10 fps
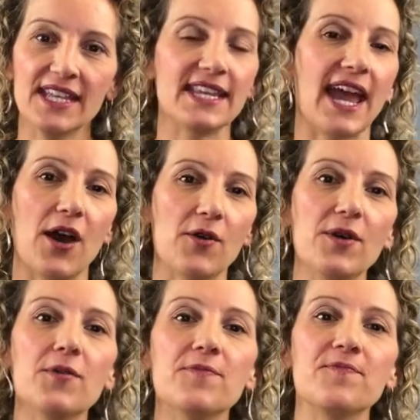Now,
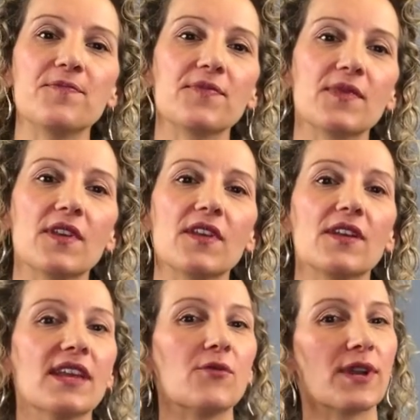
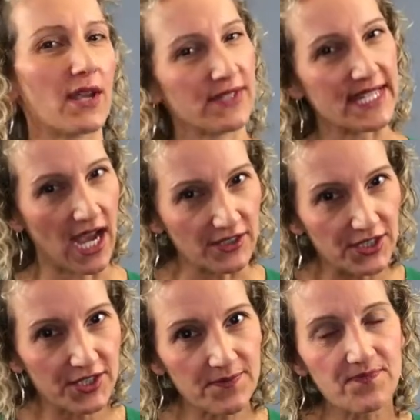when I was
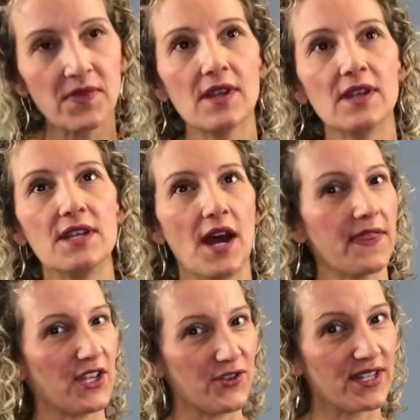younger, not
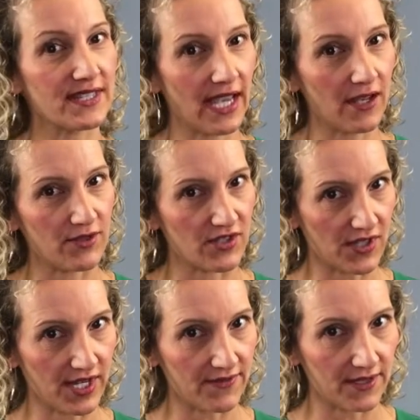that you could tell, which is
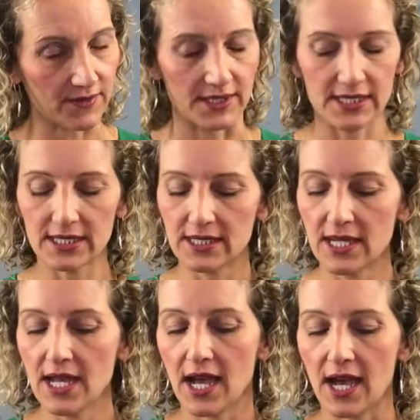kind of ironic.
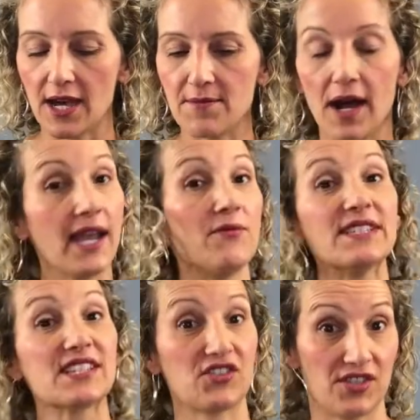Um, I
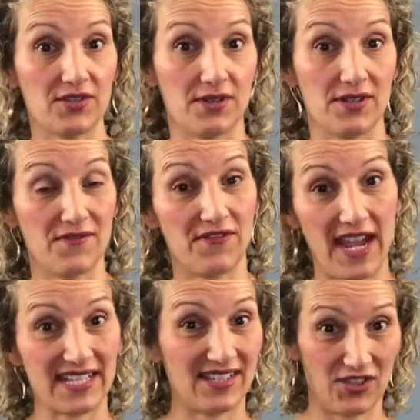was a stutterer. In
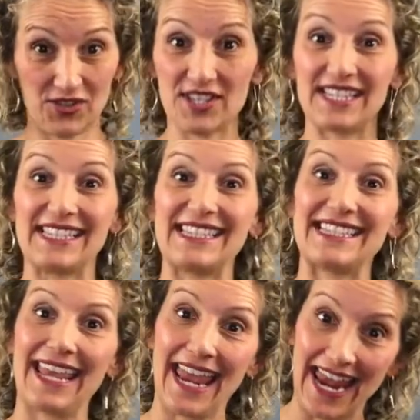fact, still to this
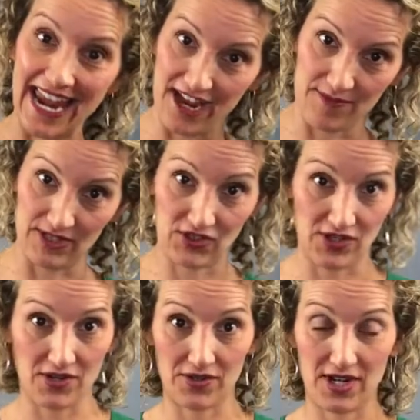day, I'm a
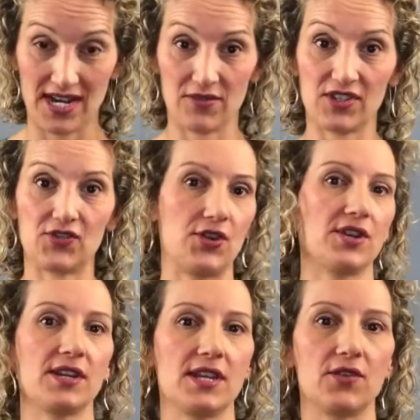stutterer. And it
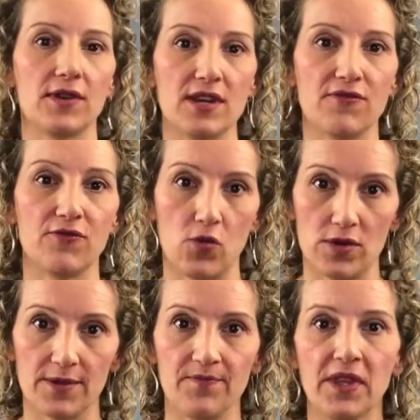started in grade
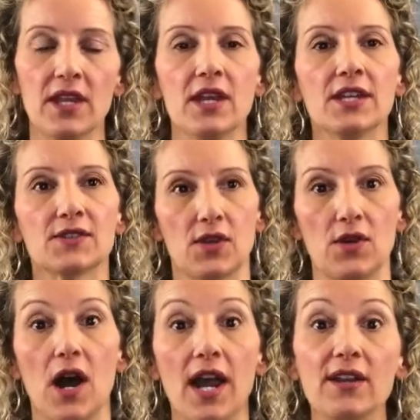four.
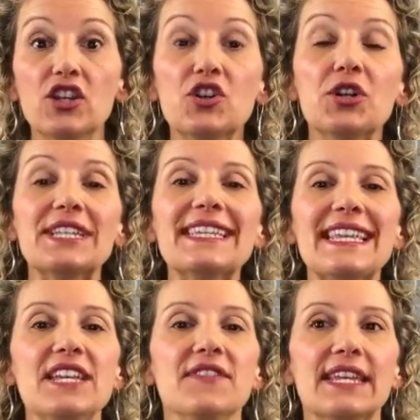So I couldn't
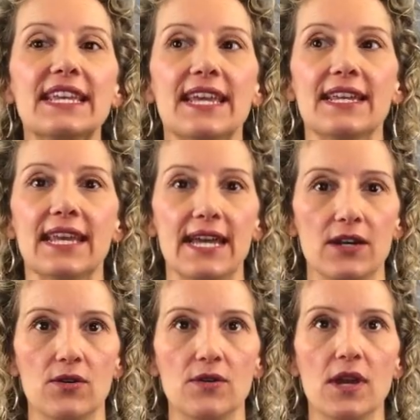even get
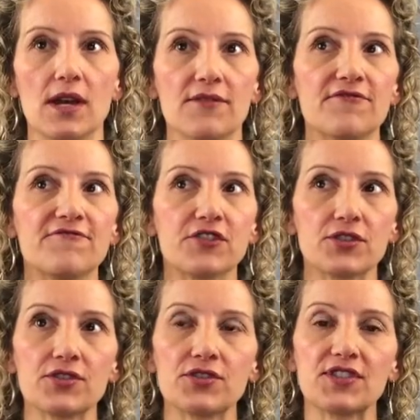out a
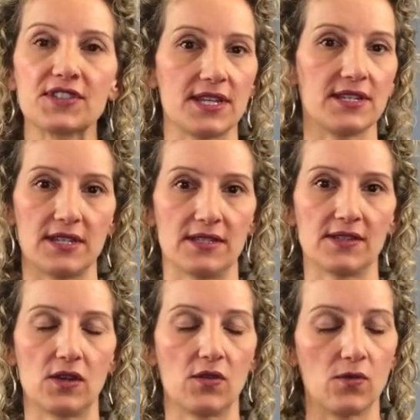first sentence.
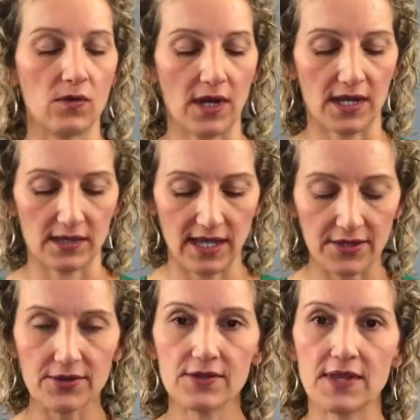So uh,
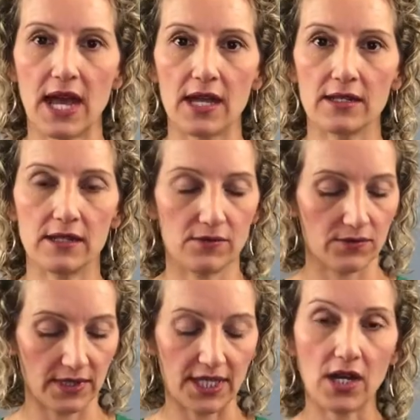letters that
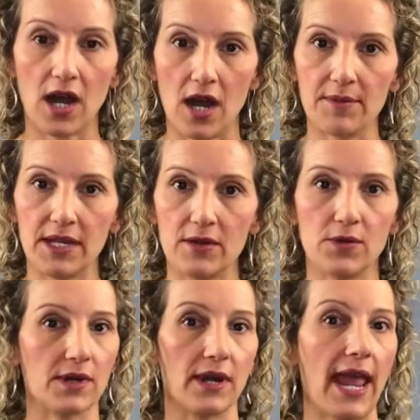really caught me
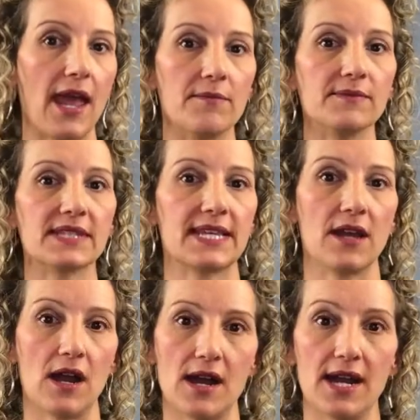were M's and
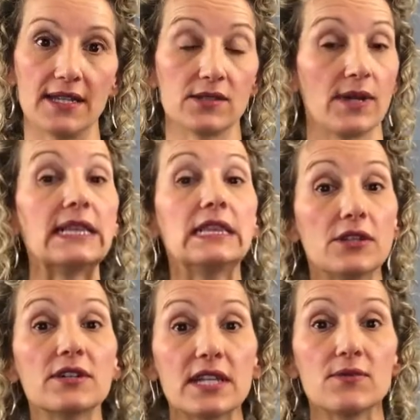I. So I
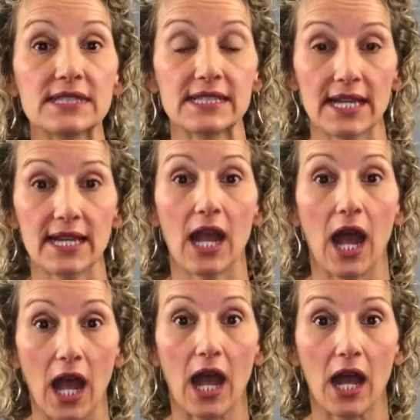literally was like,
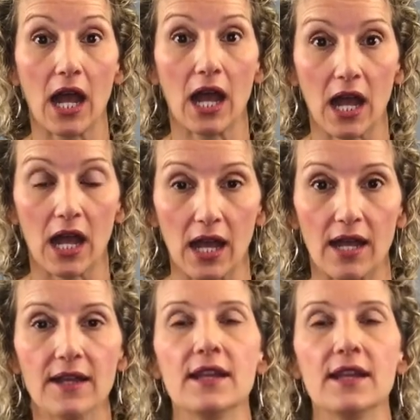uh, uh, uh.